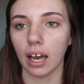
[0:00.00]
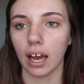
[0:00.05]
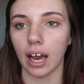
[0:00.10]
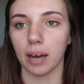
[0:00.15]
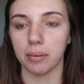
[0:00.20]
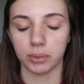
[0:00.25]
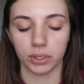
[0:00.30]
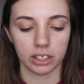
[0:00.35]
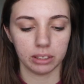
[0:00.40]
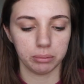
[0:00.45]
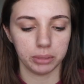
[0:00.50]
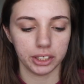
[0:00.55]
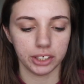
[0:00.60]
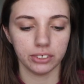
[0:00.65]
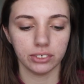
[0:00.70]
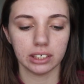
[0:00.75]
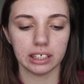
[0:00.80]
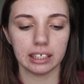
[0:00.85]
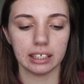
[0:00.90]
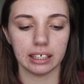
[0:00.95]
I'm going to be
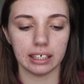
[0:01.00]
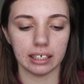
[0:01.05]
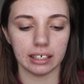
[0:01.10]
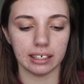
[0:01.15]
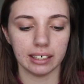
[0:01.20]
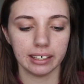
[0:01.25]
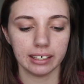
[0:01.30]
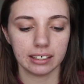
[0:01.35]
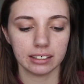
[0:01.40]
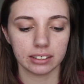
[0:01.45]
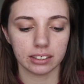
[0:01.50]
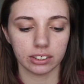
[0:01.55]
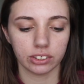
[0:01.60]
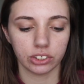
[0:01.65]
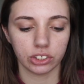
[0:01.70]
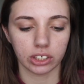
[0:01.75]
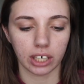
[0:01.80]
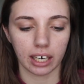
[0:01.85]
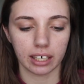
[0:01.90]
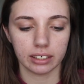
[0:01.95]
using the NYX
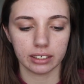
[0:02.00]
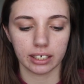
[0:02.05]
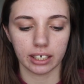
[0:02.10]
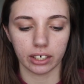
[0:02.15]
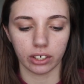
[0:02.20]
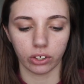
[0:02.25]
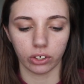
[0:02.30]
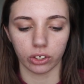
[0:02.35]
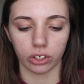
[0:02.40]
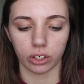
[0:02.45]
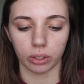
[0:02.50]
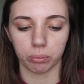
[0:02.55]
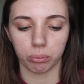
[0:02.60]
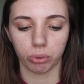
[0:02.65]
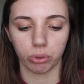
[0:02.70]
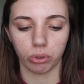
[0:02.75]
Shine Killer